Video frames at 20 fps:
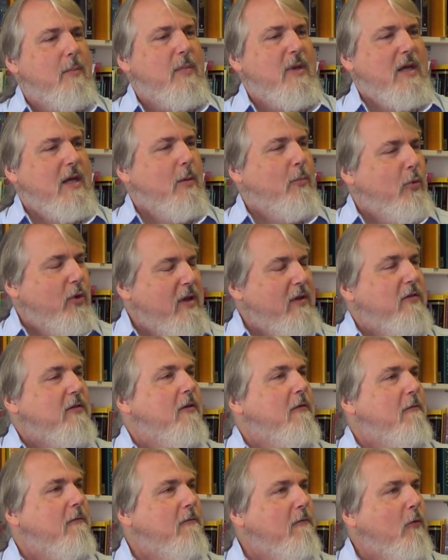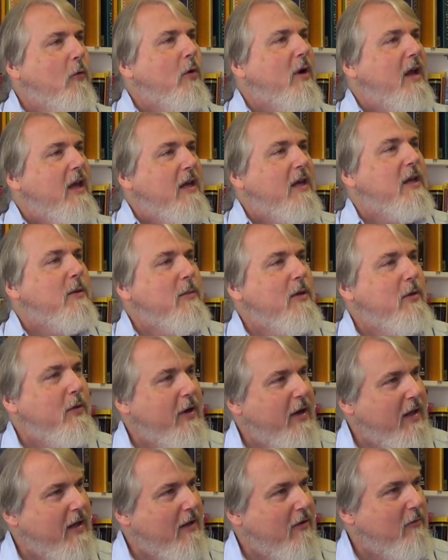being a priest for a
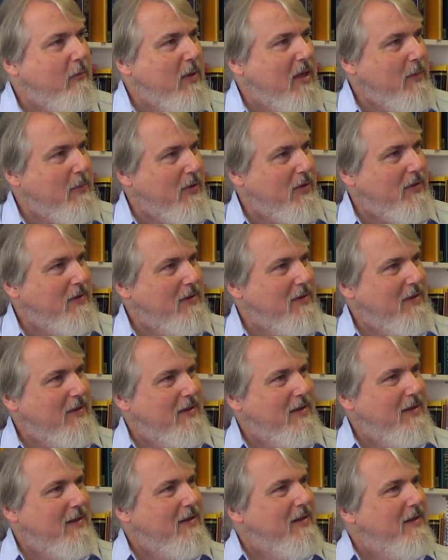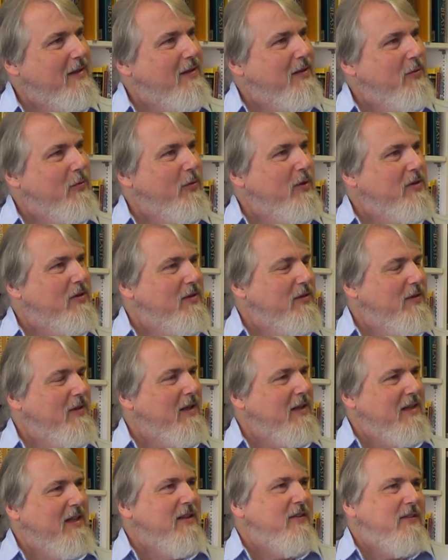community of people, mm-hmm. which,
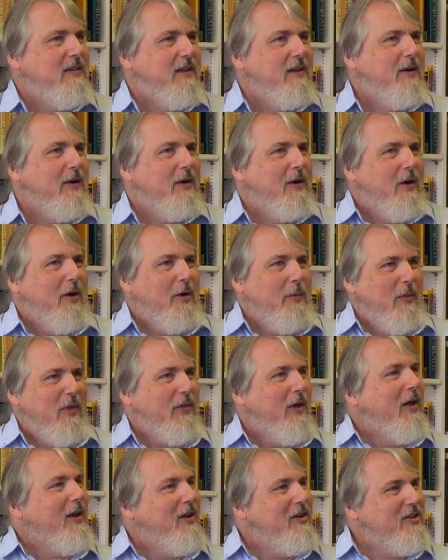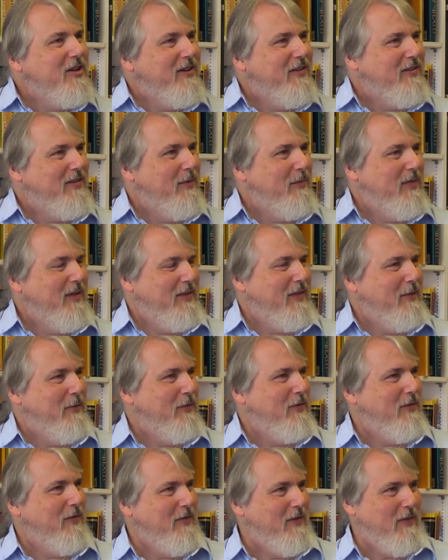at least in our mythology, is something that
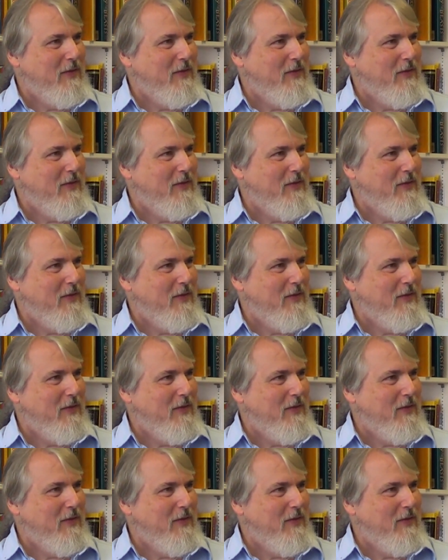was